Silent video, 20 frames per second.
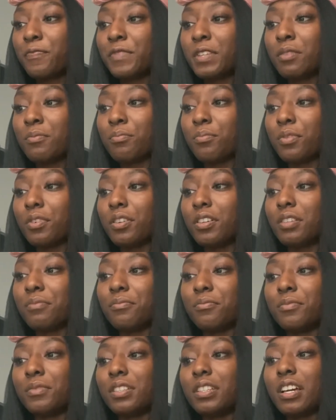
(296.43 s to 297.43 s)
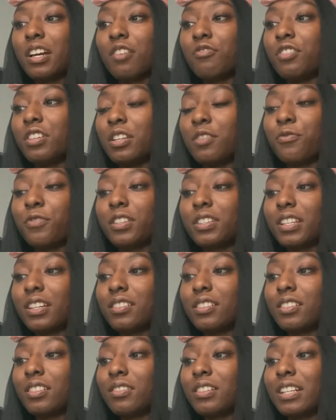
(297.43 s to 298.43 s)
But I really think that
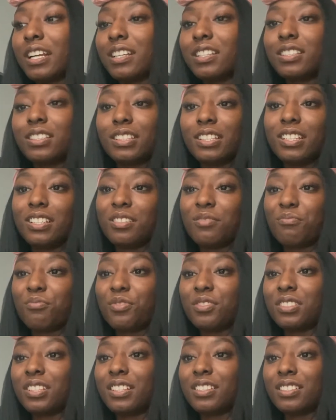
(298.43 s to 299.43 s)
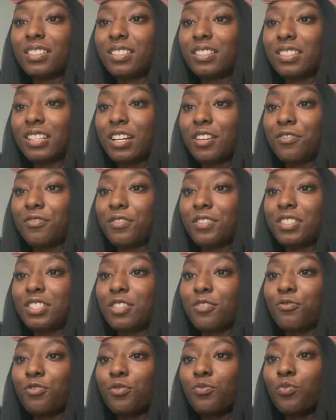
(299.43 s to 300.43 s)
the glass ceiling presents itself in
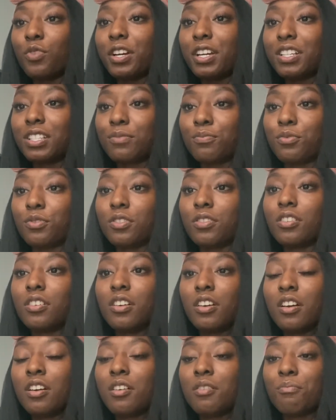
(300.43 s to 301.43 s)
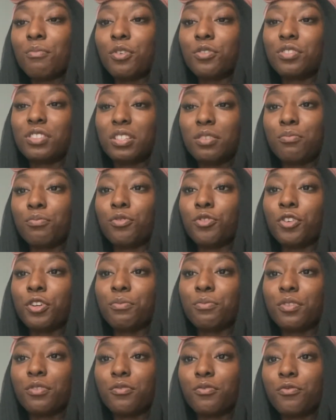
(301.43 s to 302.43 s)
different ways, but mostly
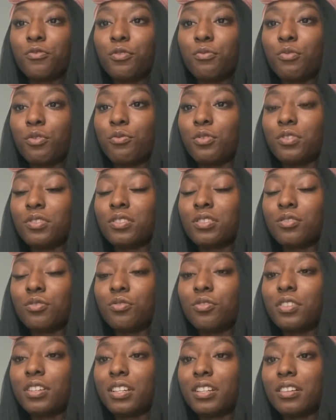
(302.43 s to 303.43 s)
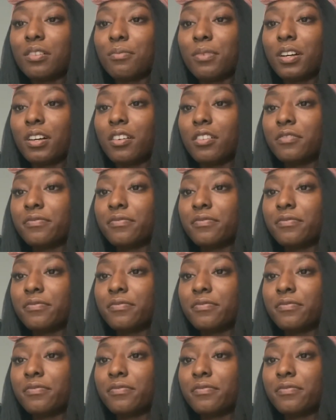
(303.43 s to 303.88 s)
employment from what we were talking about.